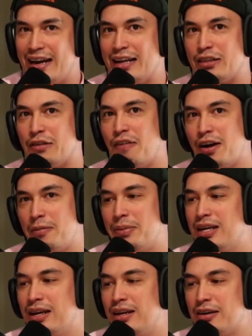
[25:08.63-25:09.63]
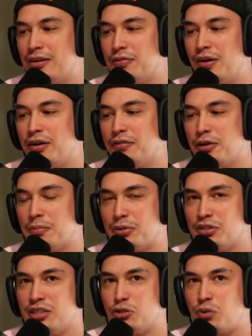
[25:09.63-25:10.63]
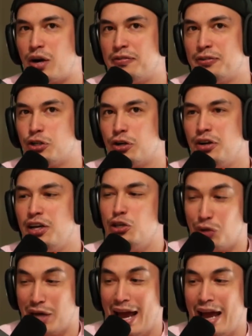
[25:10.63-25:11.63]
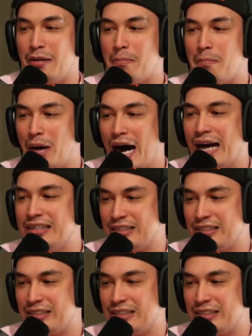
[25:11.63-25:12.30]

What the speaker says: at the very beginning of your precision rifle journey, you can buy some